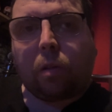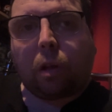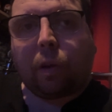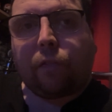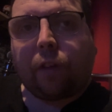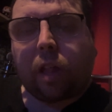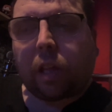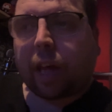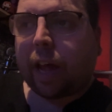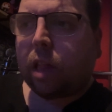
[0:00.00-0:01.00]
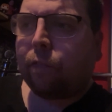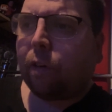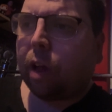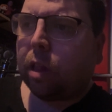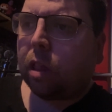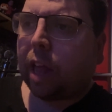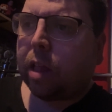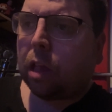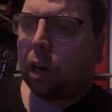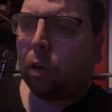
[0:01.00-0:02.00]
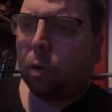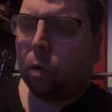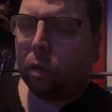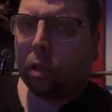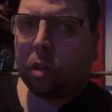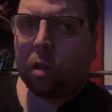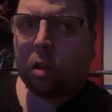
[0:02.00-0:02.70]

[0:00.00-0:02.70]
to investigate to find Santa Claus